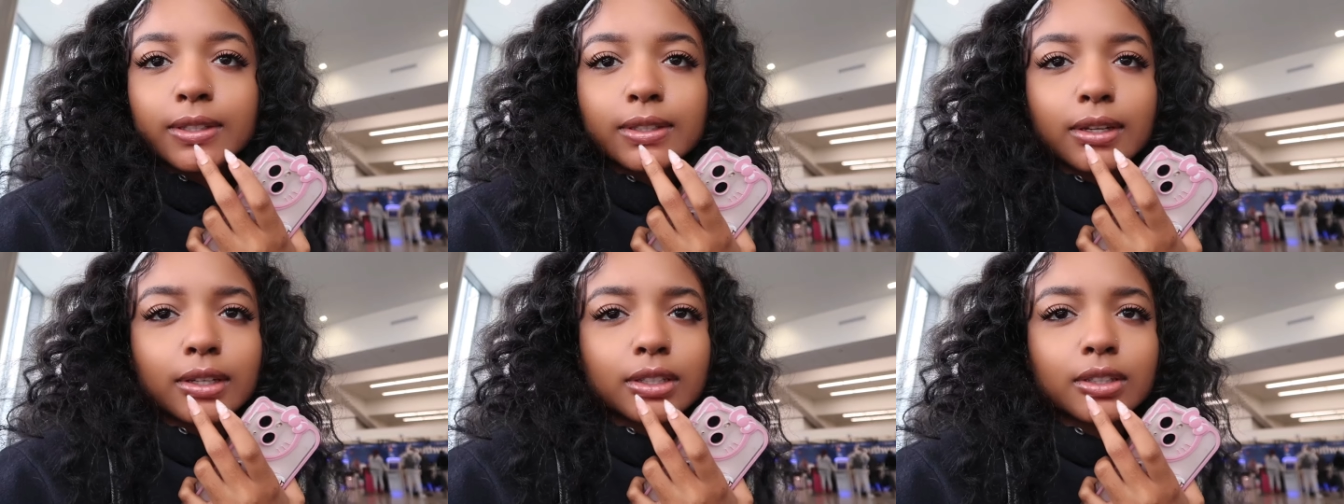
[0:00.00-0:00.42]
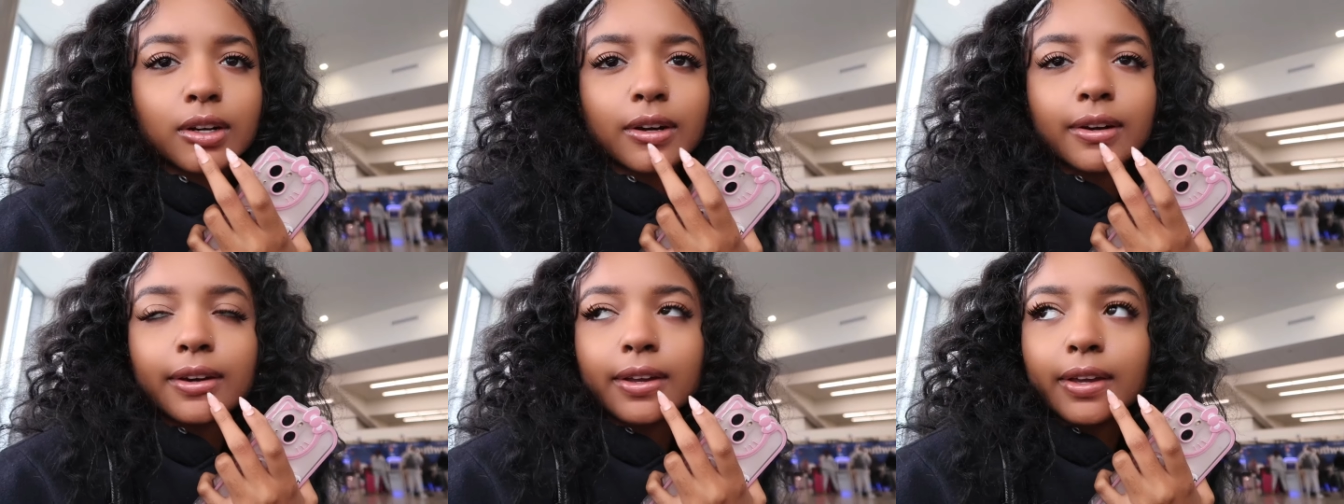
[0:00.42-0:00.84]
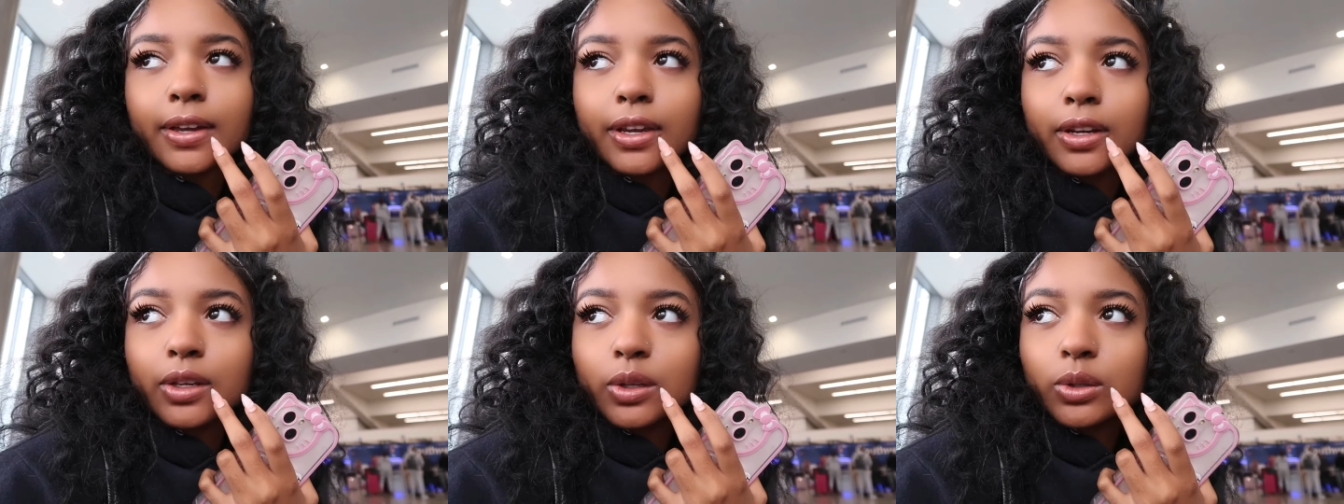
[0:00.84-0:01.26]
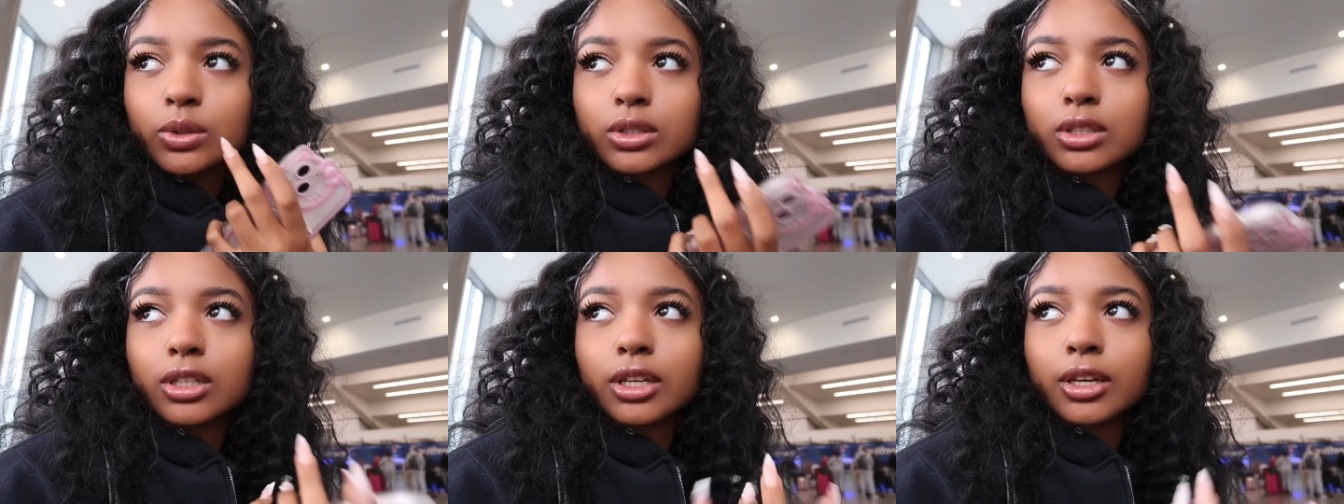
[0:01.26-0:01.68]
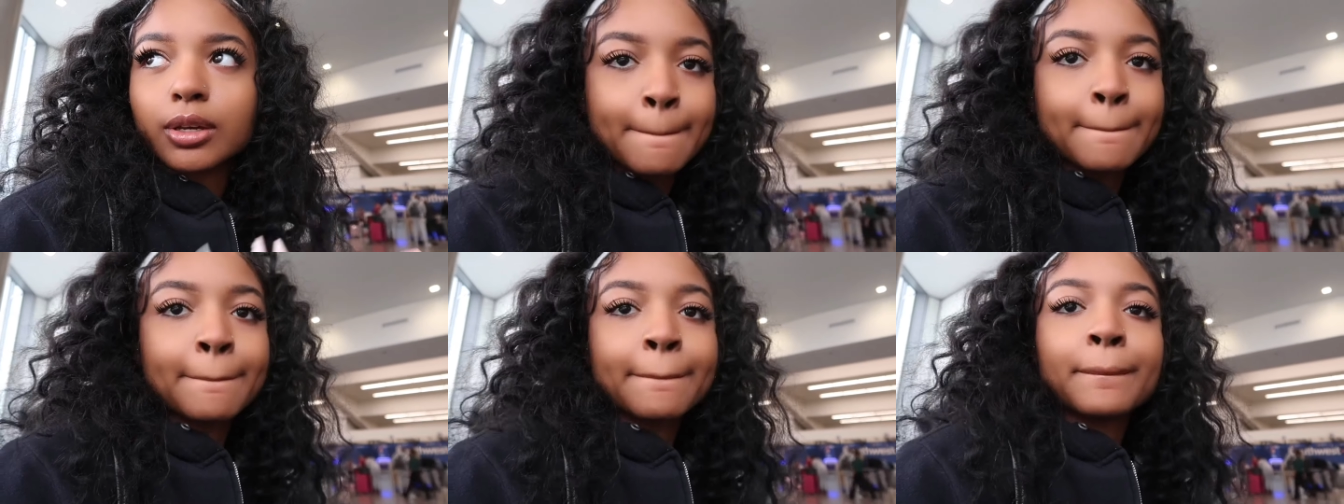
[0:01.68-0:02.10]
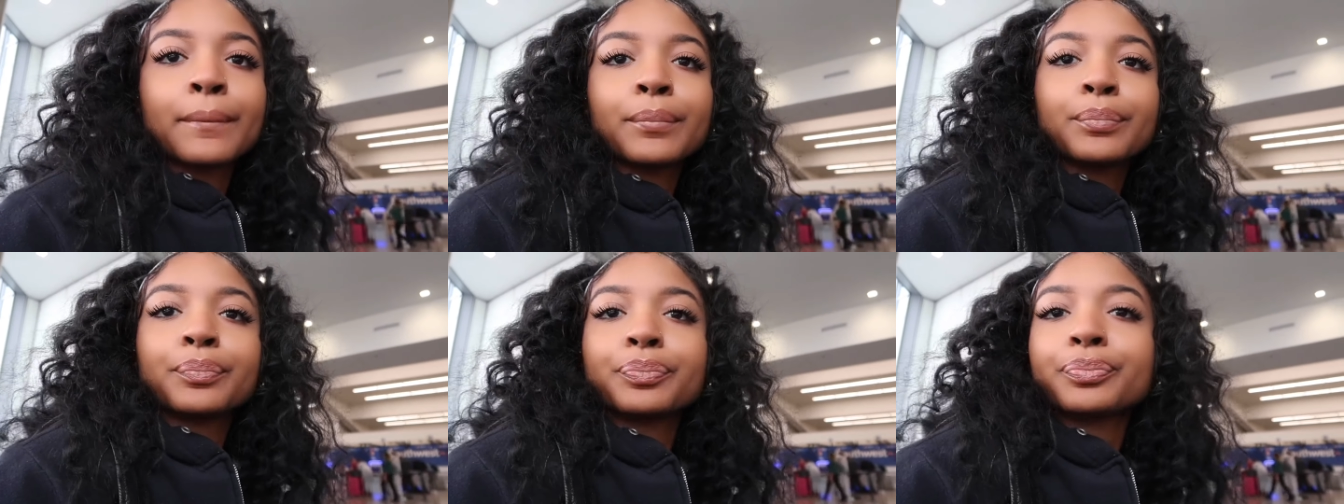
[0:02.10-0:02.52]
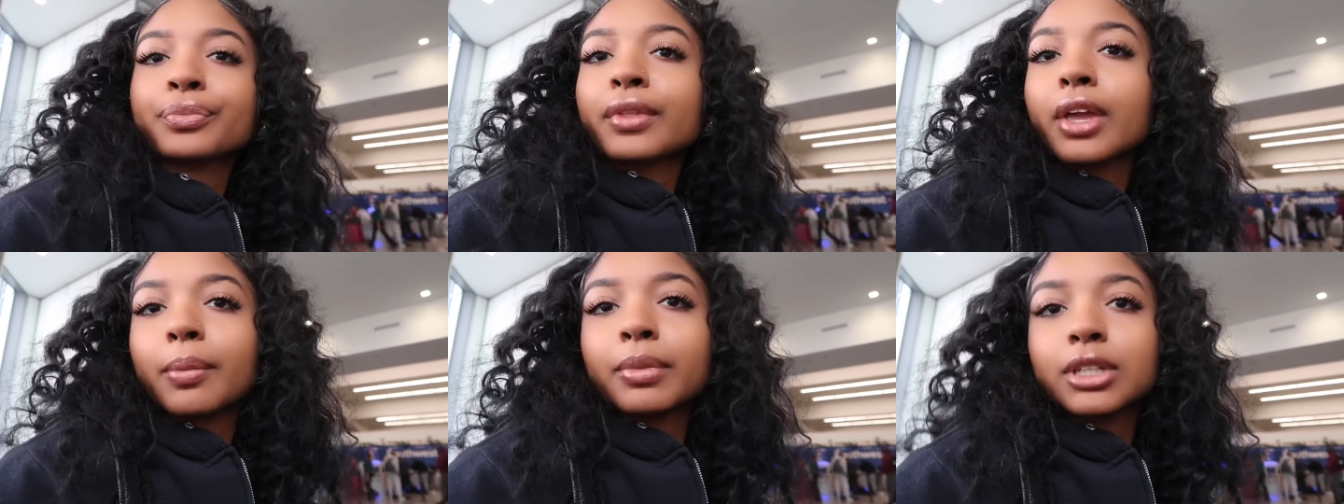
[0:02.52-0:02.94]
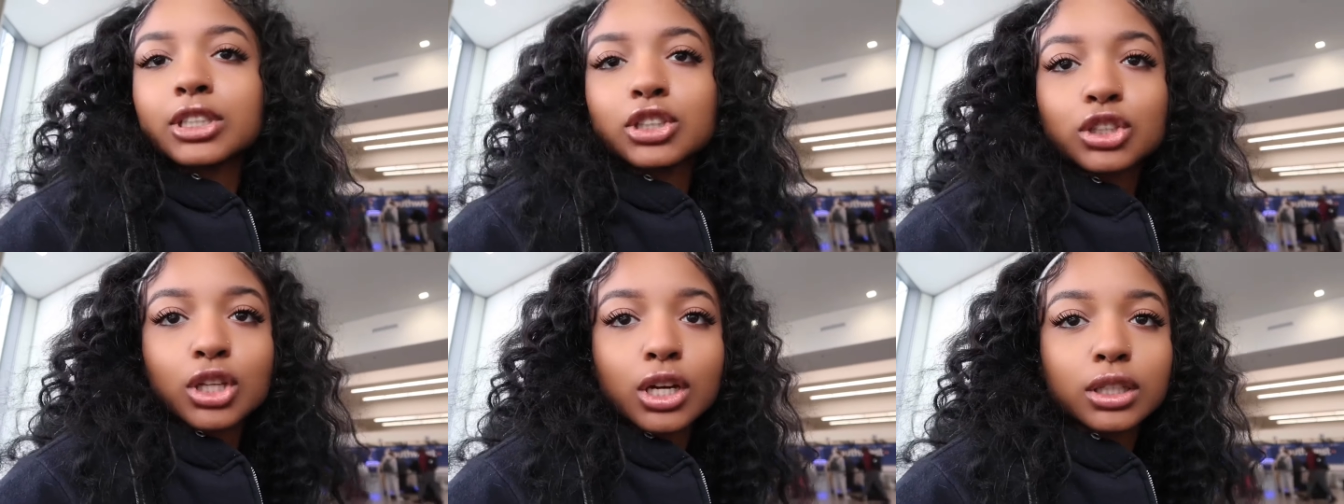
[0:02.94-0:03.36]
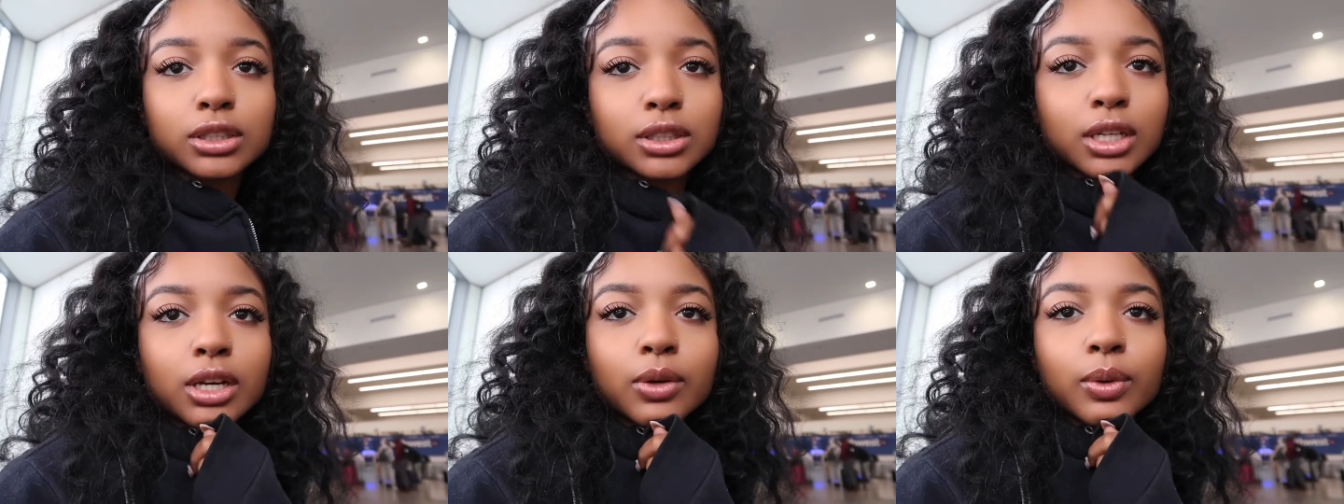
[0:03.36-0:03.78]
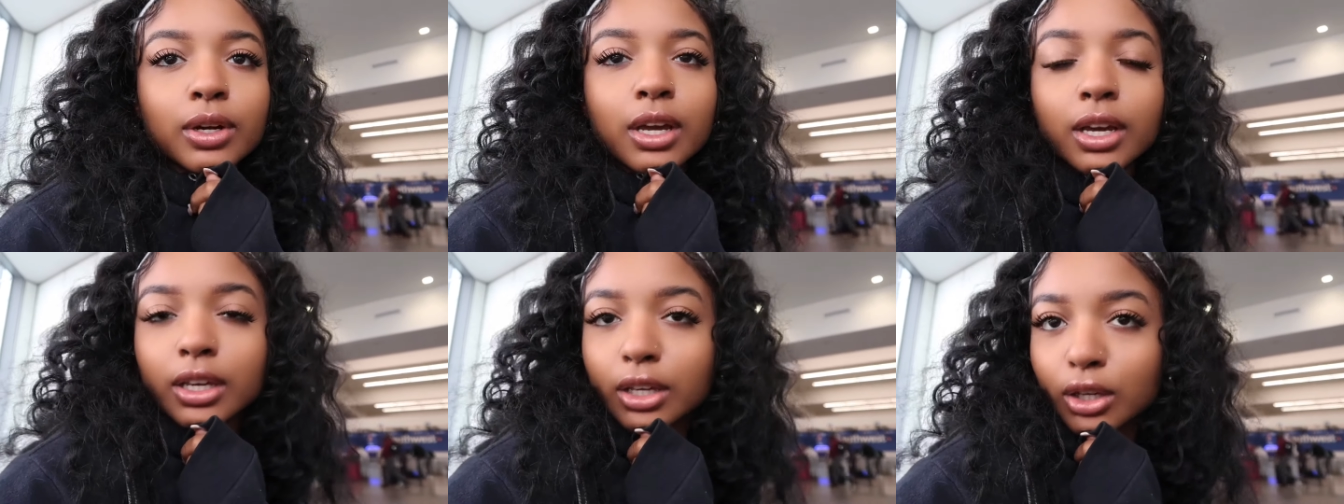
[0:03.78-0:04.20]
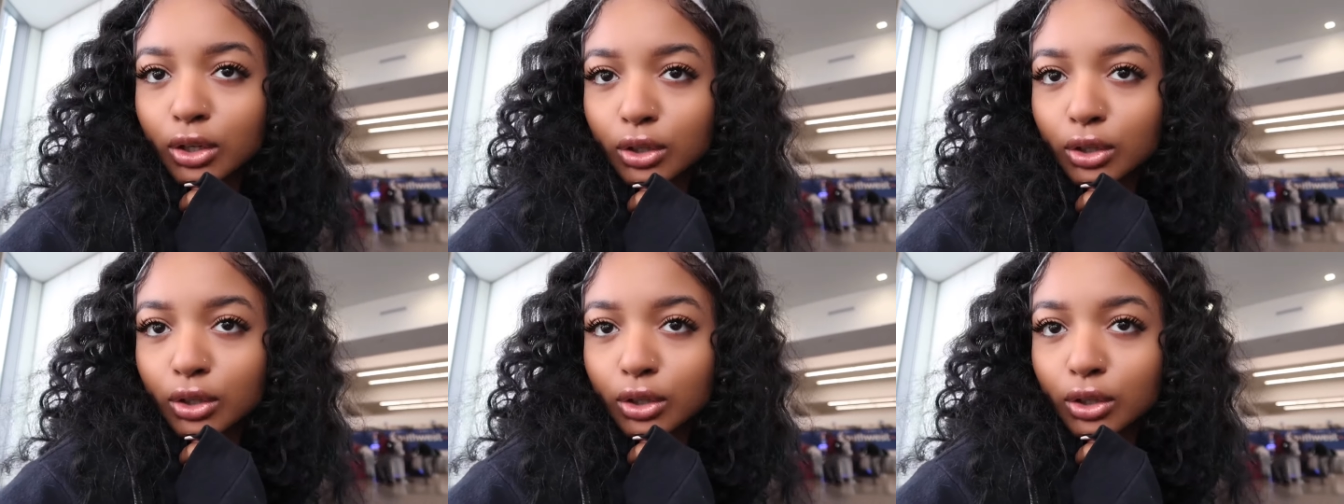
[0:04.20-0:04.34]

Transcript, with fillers: since I started it in Houston. I'm gonna just talk to y'all when I get